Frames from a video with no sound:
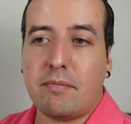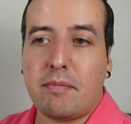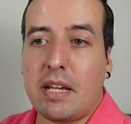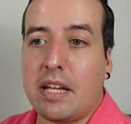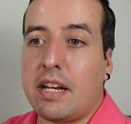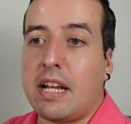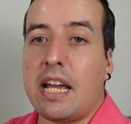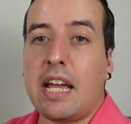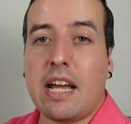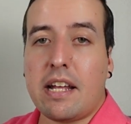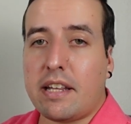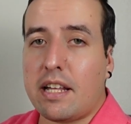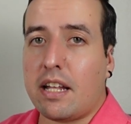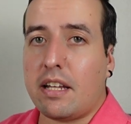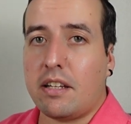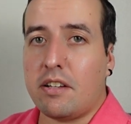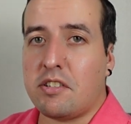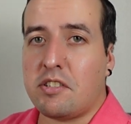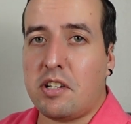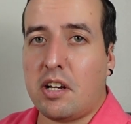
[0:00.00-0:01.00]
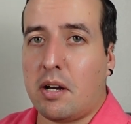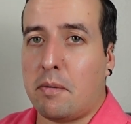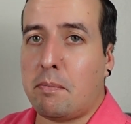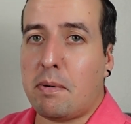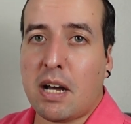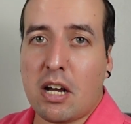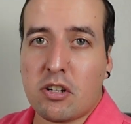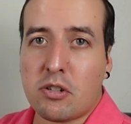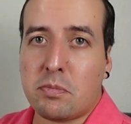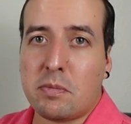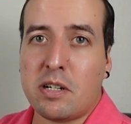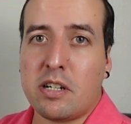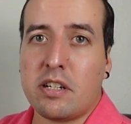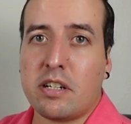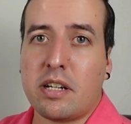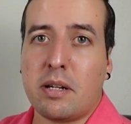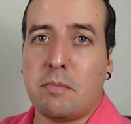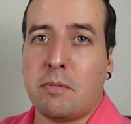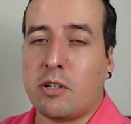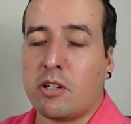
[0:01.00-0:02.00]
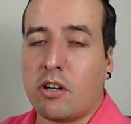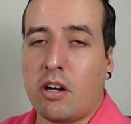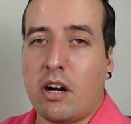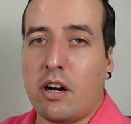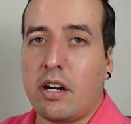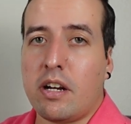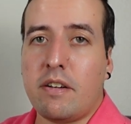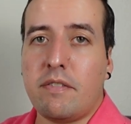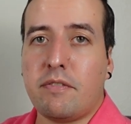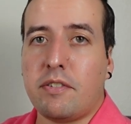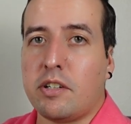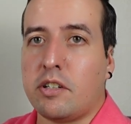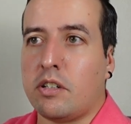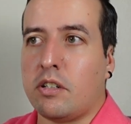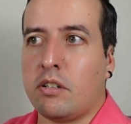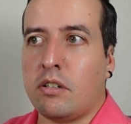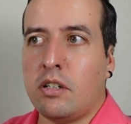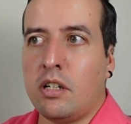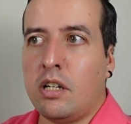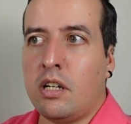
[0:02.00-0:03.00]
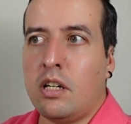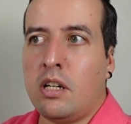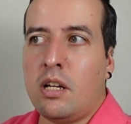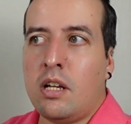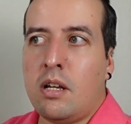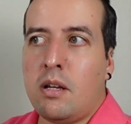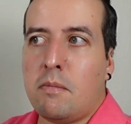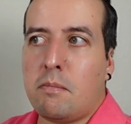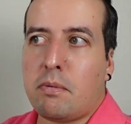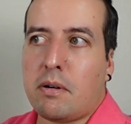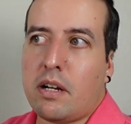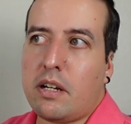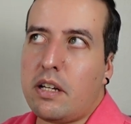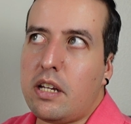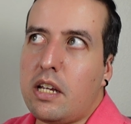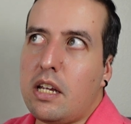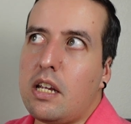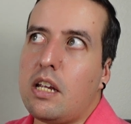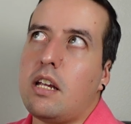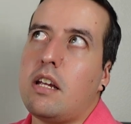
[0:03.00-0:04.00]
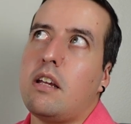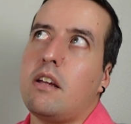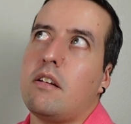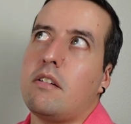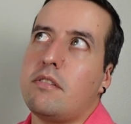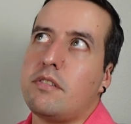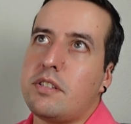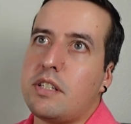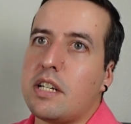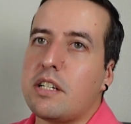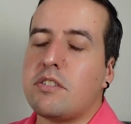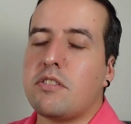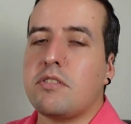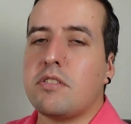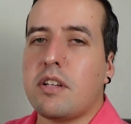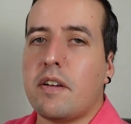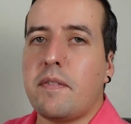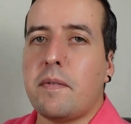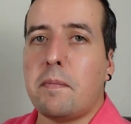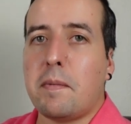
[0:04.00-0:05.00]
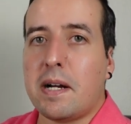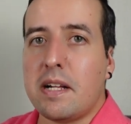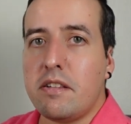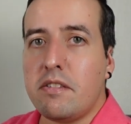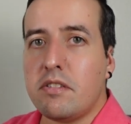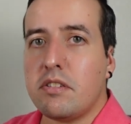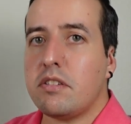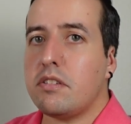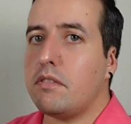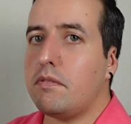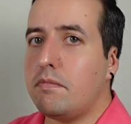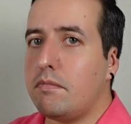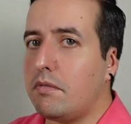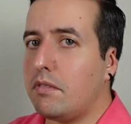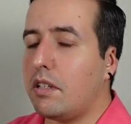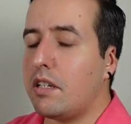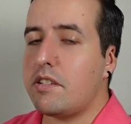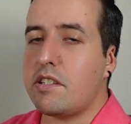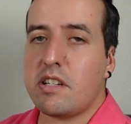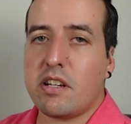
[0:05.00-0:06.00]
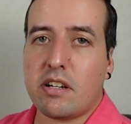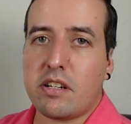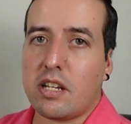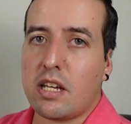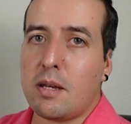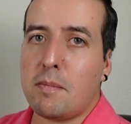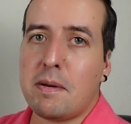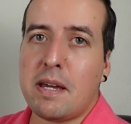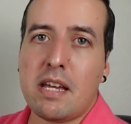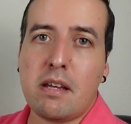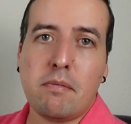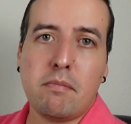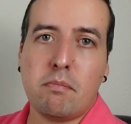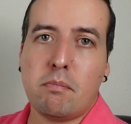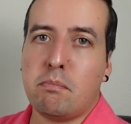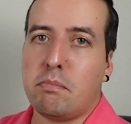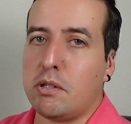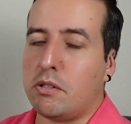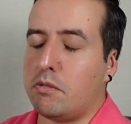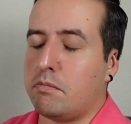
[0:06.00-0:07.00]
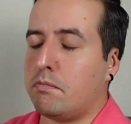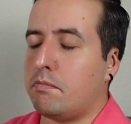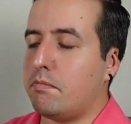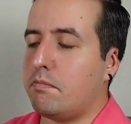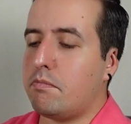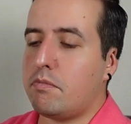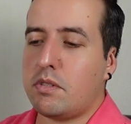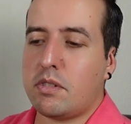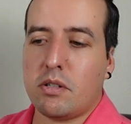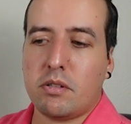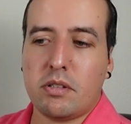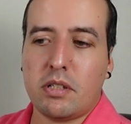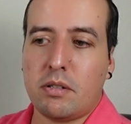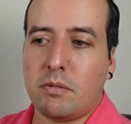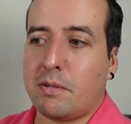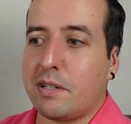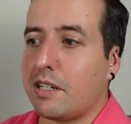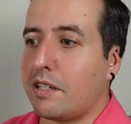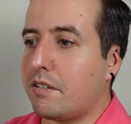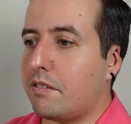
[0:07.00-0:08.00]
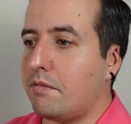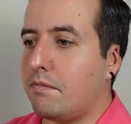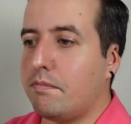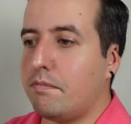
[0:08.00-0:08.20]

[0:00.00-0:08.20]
And I had that listed on Poshmark and Mercari for probably 6 or 7 months. Listed on eBay, boom, sold in a week.